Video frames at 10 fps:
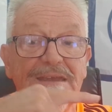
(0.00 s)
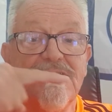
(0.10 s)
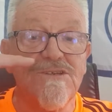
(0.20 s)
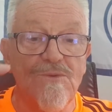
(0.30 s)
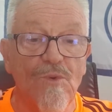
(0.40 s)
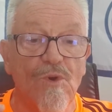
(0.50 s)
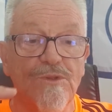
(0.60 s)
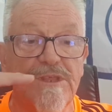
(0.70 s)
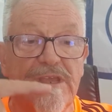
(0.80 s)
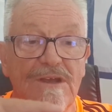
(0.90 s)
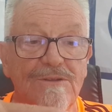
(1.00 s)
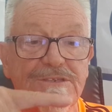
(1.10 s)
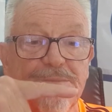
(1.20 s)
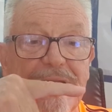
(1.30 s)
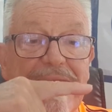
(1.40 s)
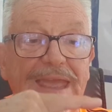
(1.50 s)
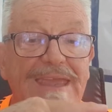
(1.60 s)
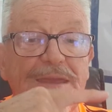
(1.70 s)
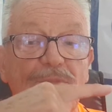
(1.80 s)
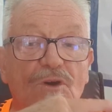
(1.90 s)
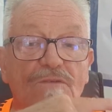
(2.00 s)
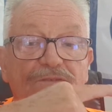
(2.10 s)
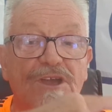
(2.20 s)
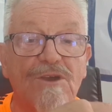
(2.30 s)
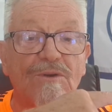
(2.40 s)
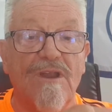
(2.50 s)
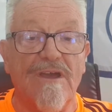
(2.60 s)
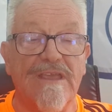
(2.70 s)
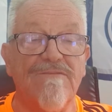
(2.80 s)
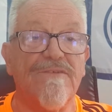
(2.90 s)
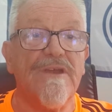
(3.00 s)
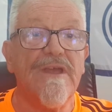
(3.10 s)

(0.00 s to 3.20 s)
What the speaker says: toward the ultimate aim of go live.